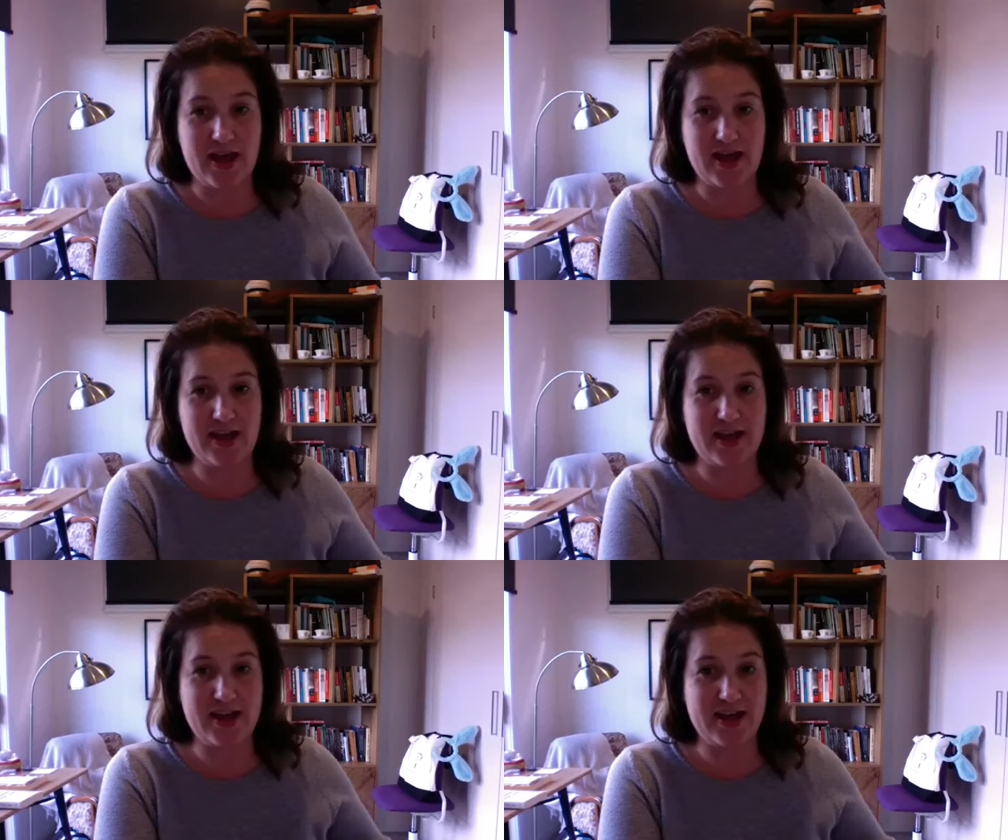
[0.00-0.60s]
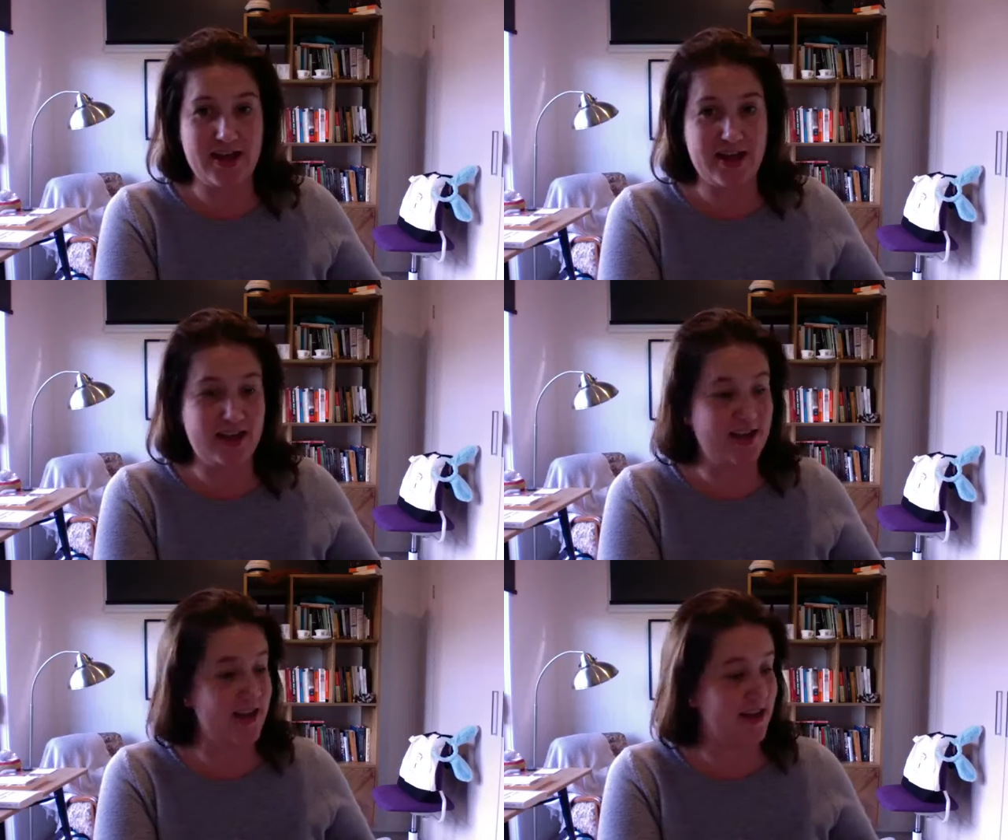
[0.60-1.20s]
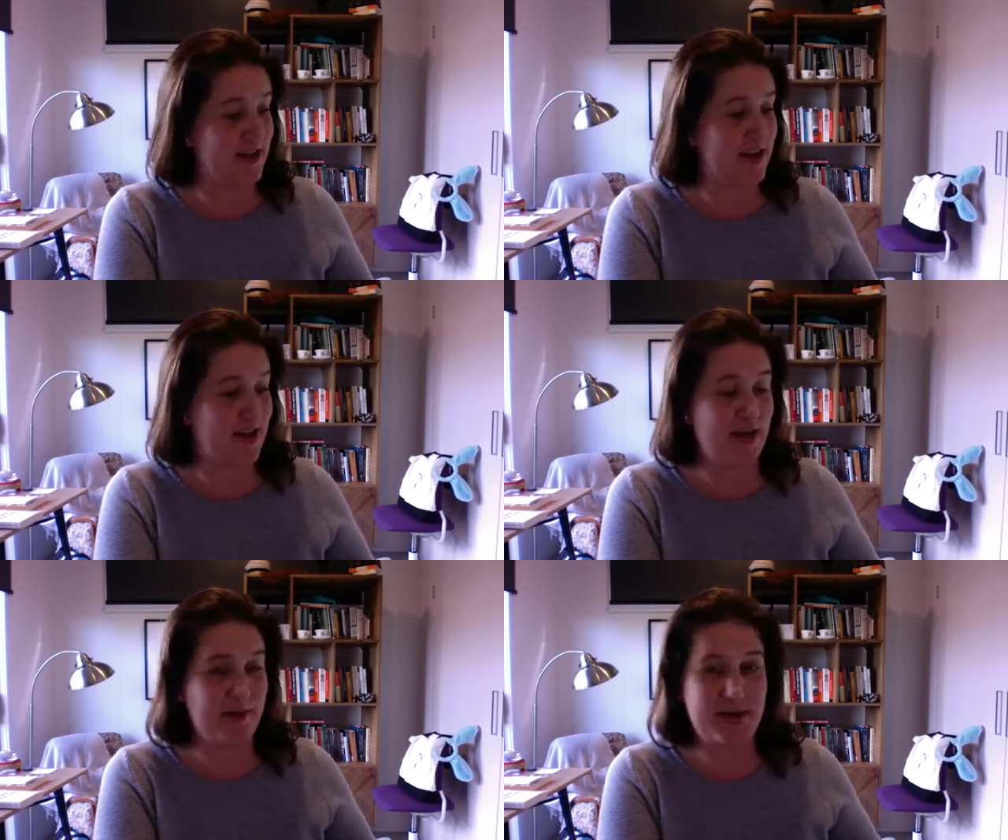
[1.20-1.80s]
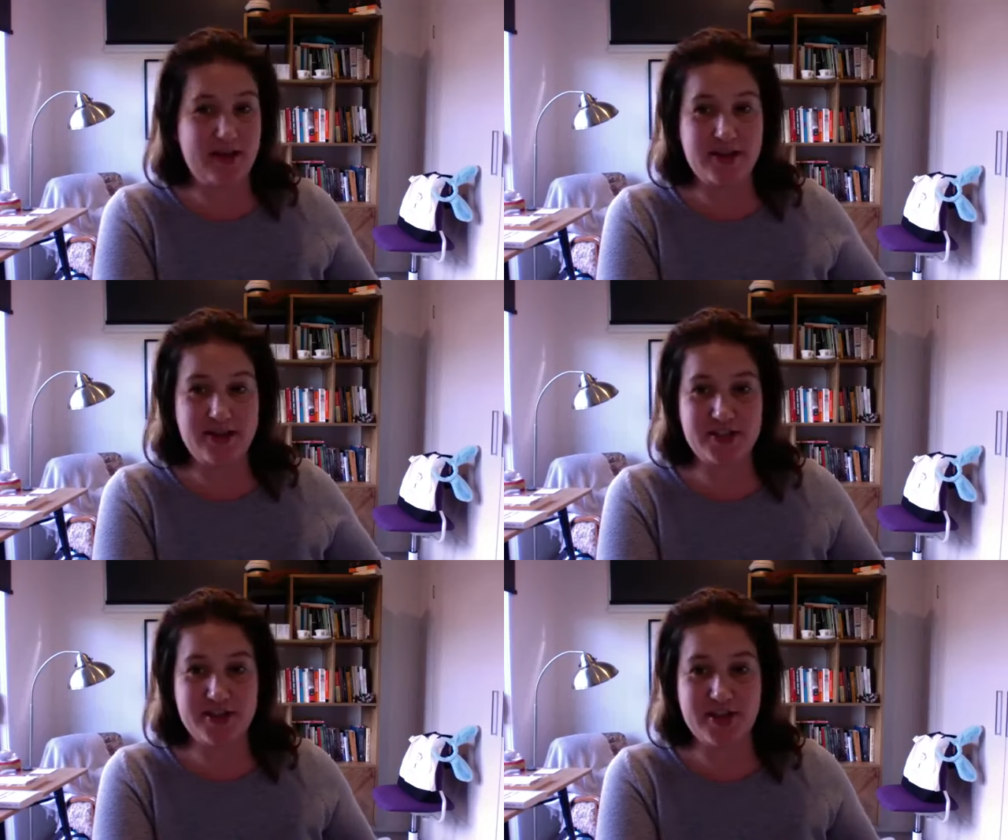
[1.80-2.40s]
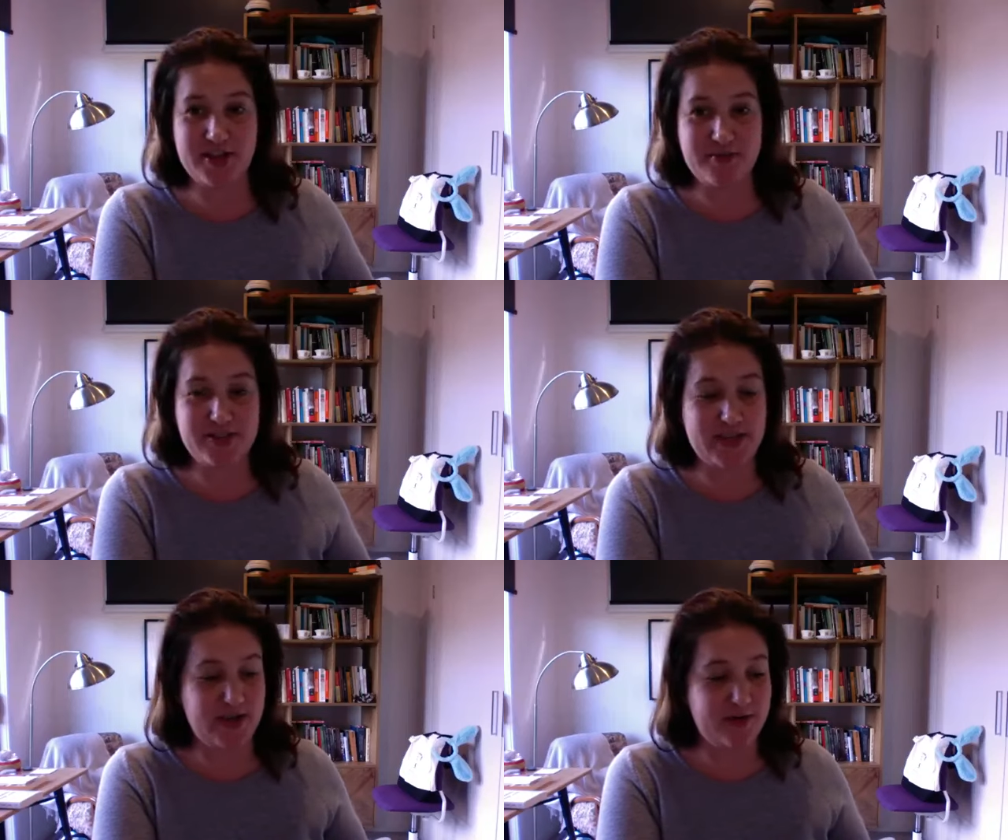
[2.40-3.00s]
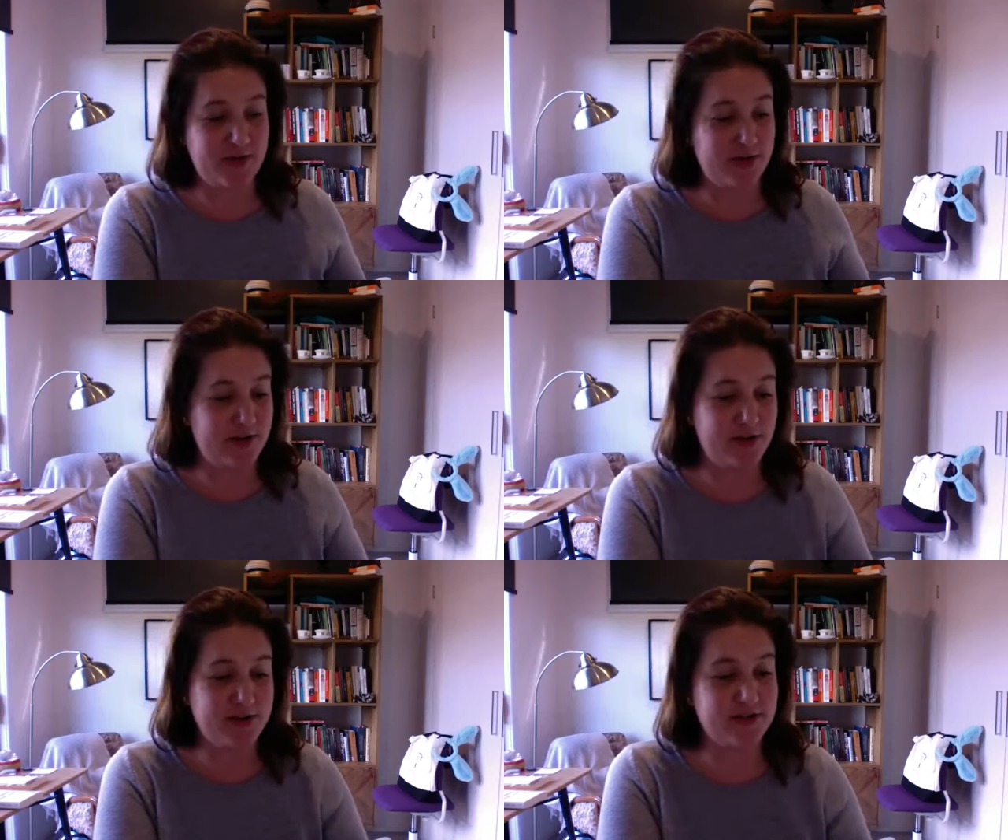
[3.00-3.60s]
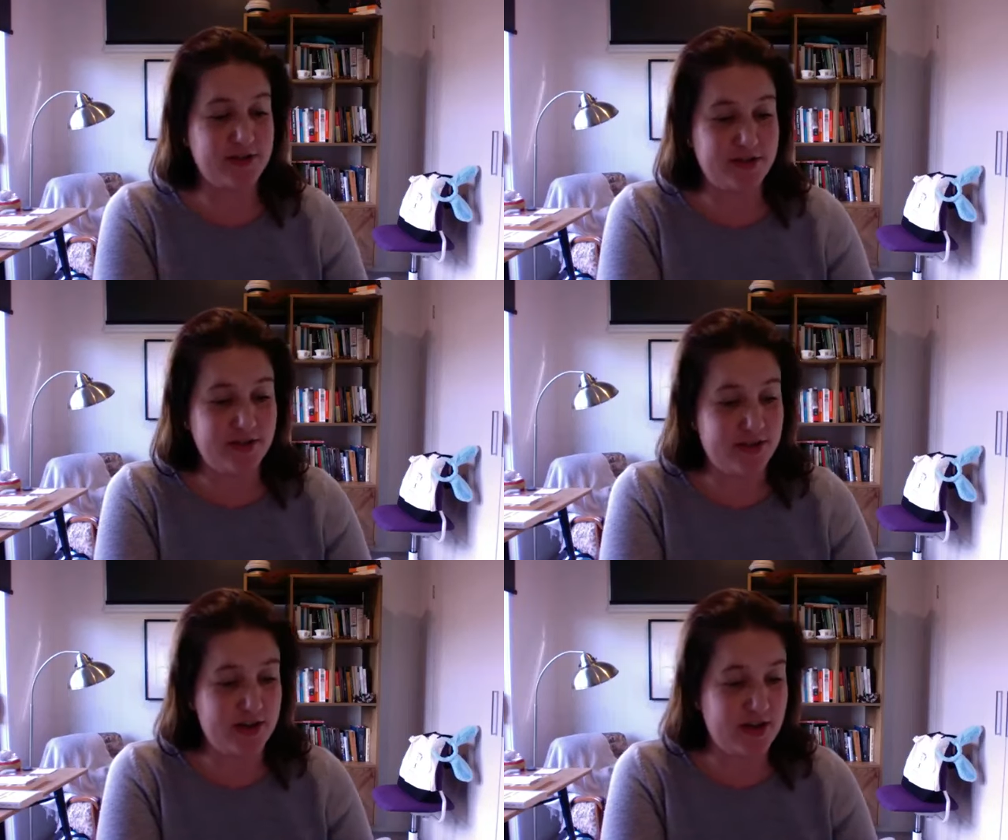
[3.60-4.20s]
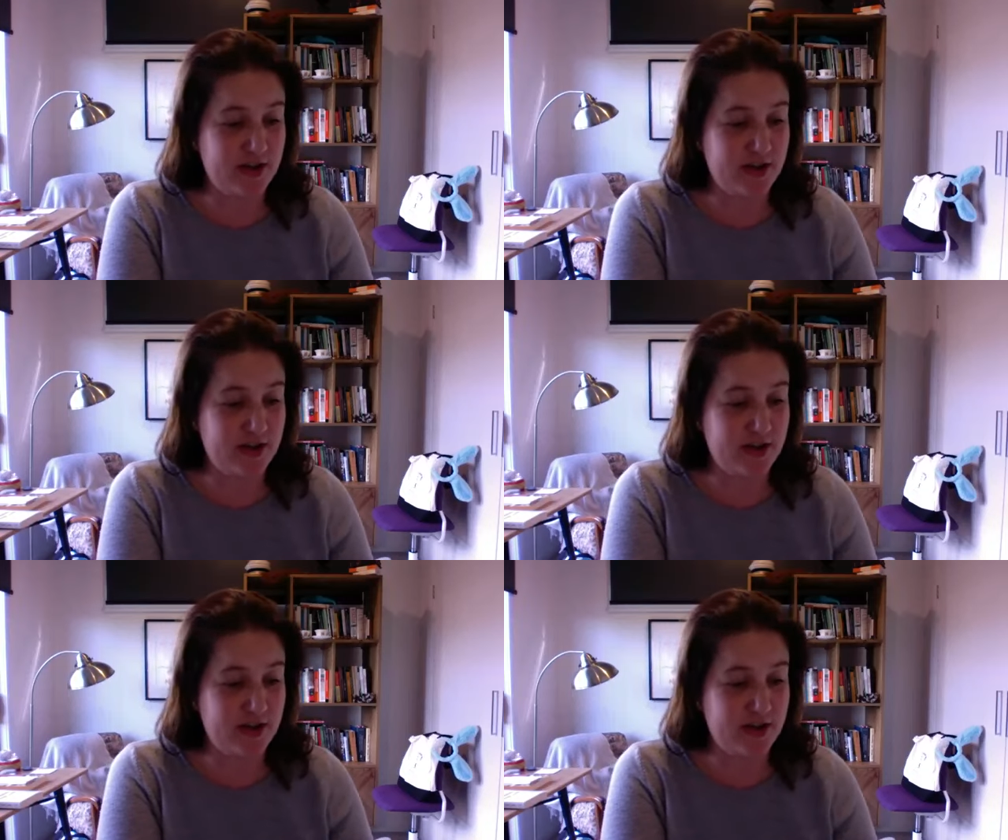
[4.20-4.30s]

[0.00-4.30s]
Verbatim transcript: Hi. Happy lunchtime to anyone who's on